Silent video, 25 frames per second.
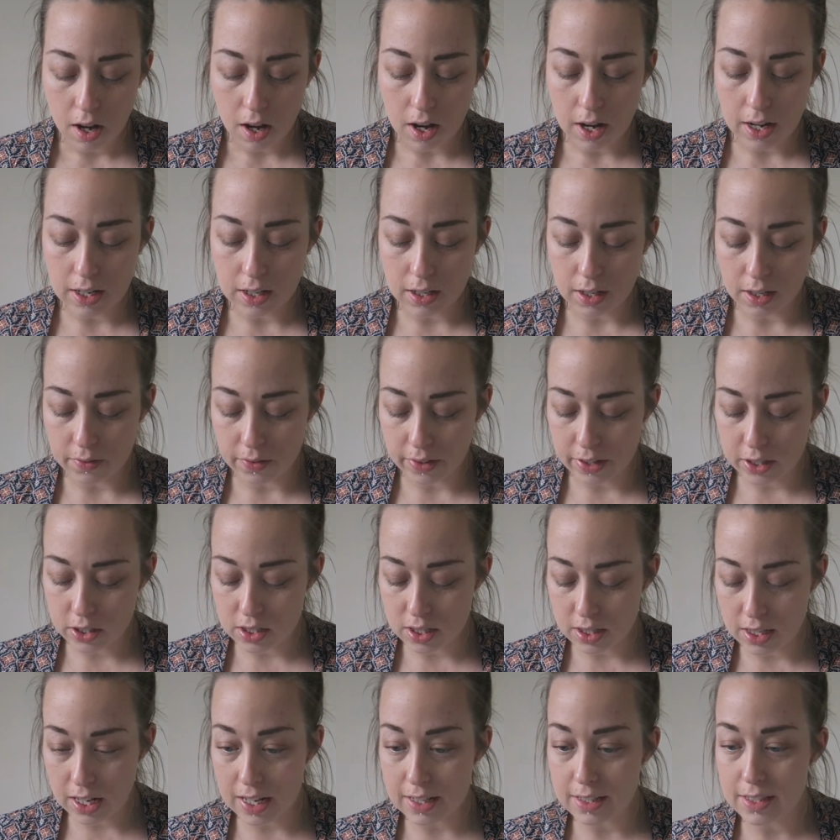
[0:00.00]
I love it.
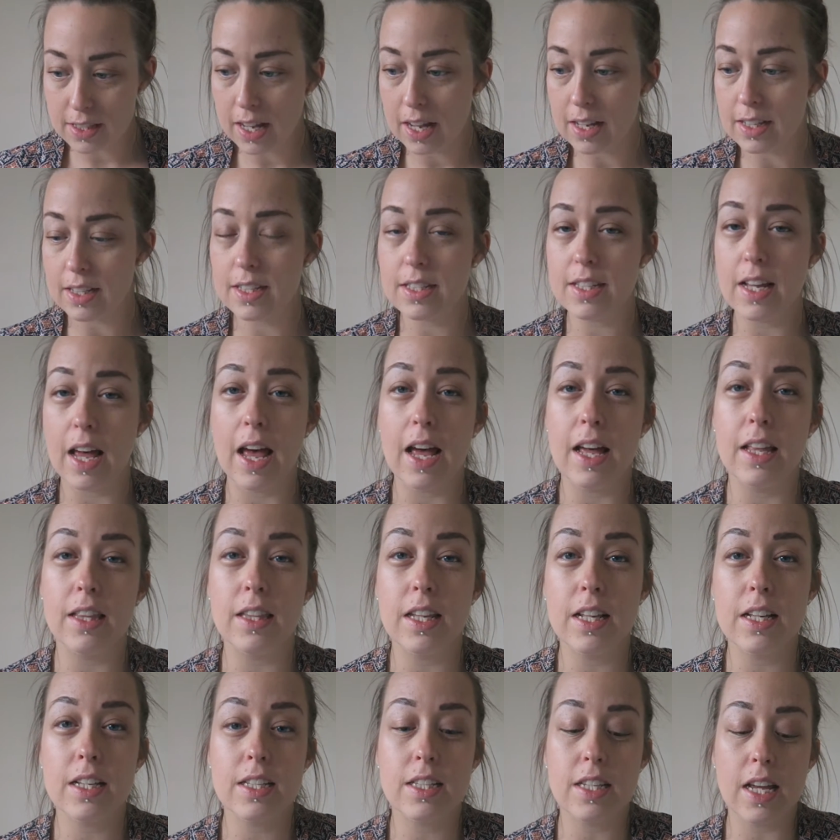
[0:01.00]
So that's that set. And
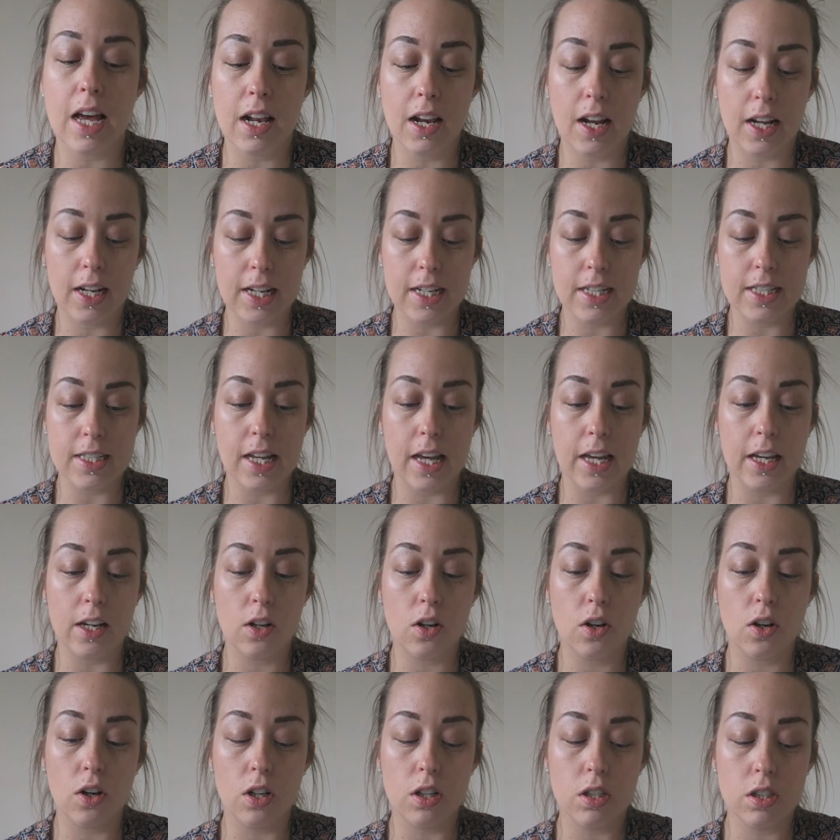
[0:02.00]
this set, like I say,
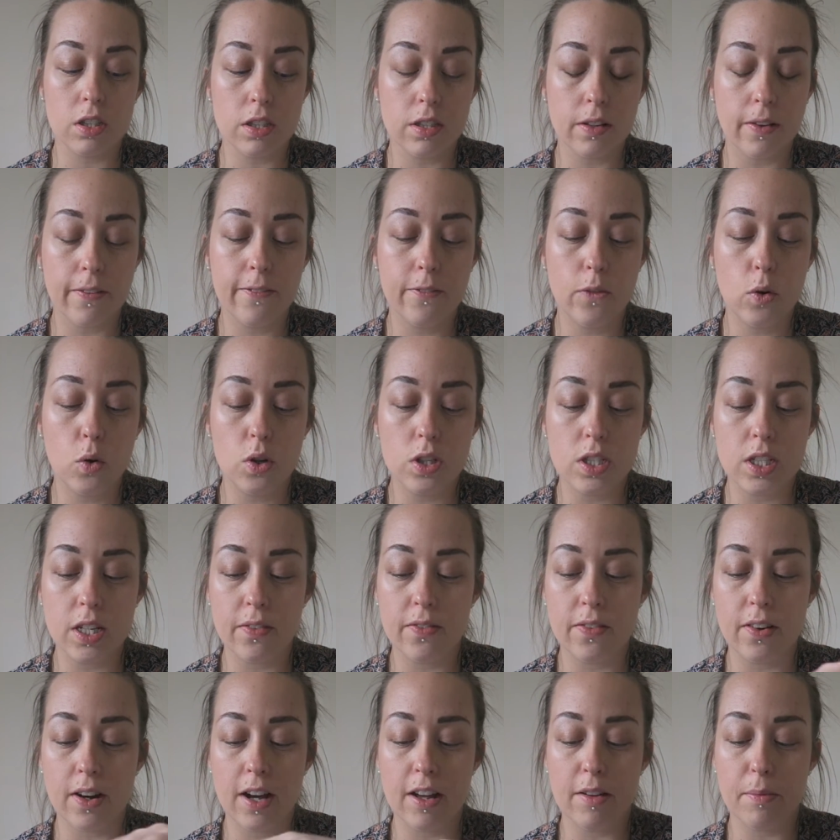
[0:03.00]
costs
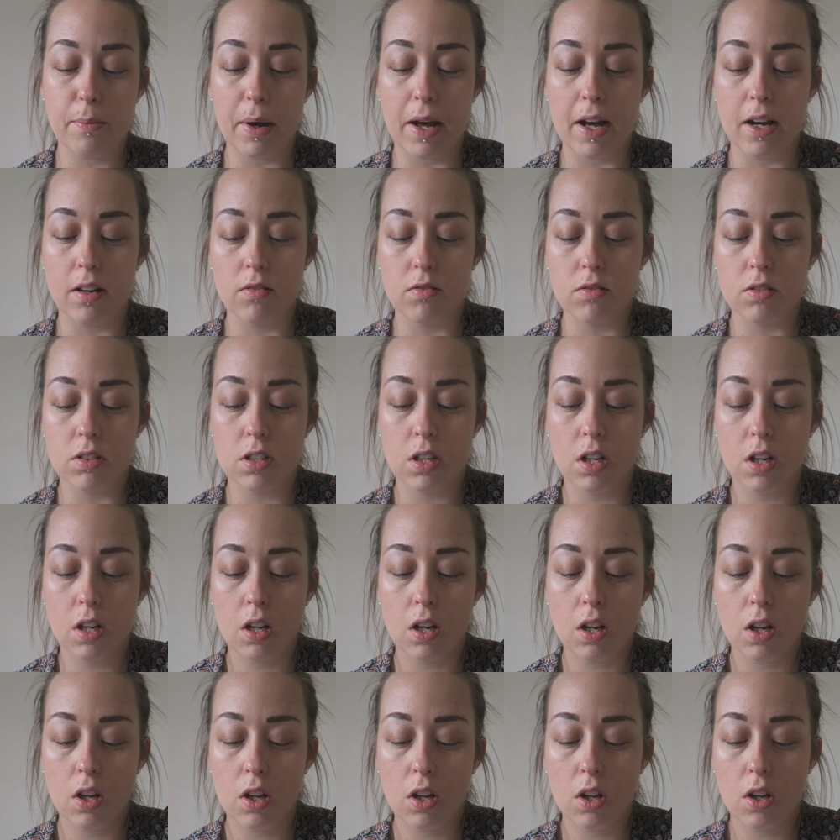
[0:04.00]
£45
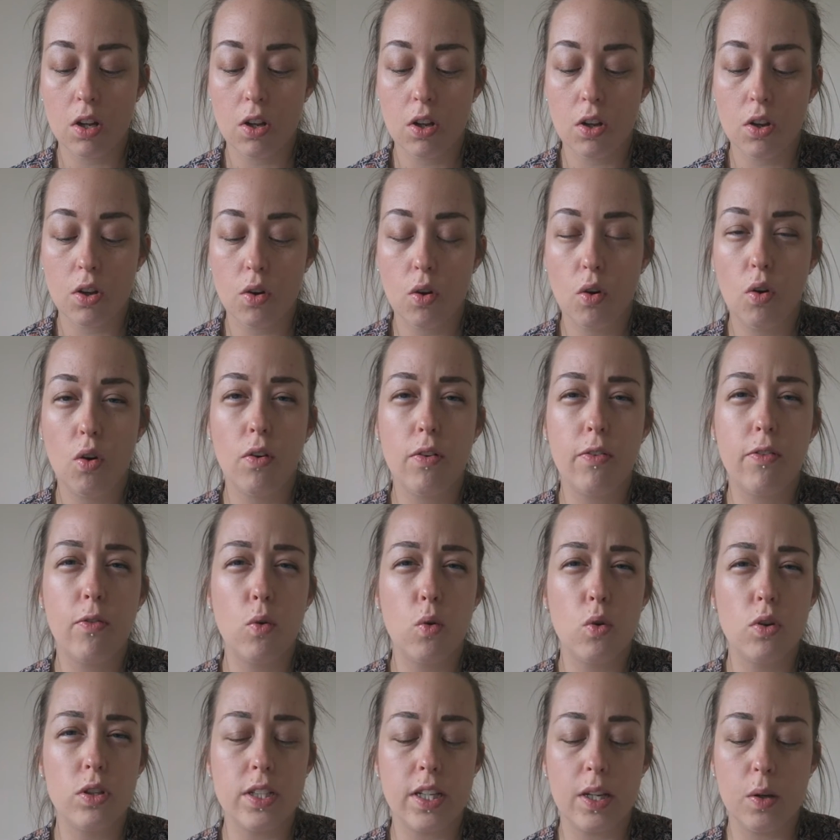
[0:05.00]
or
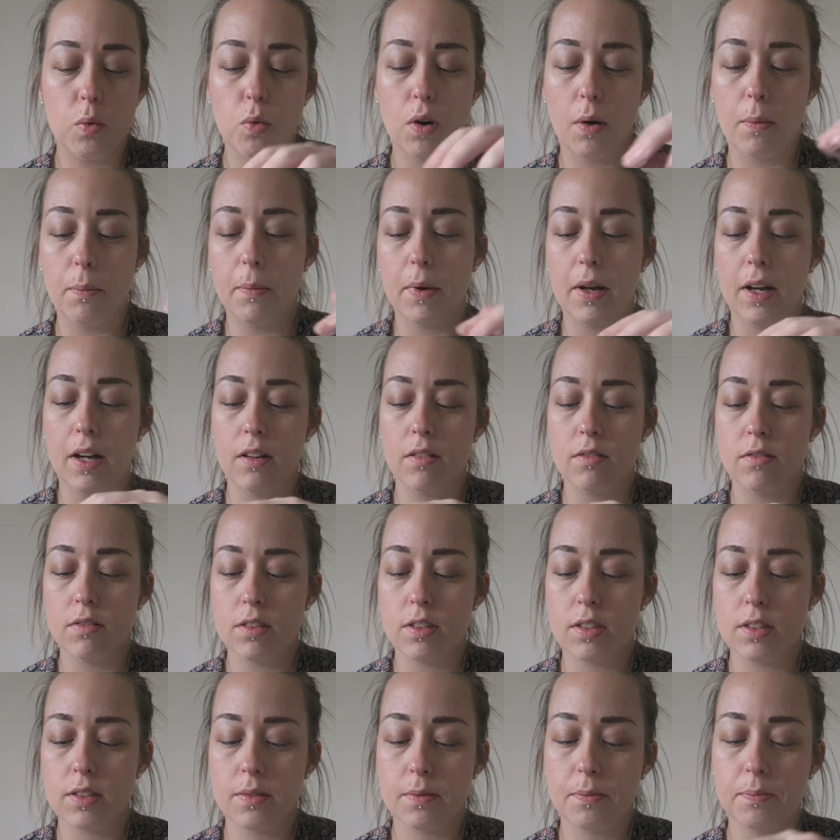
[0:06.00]

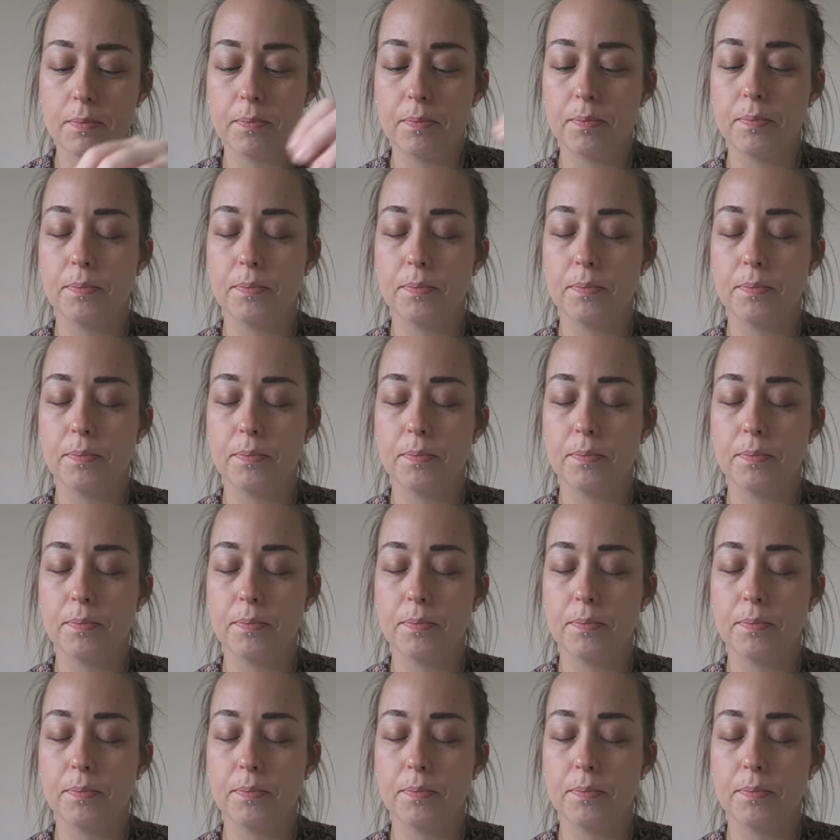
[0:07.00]
£41.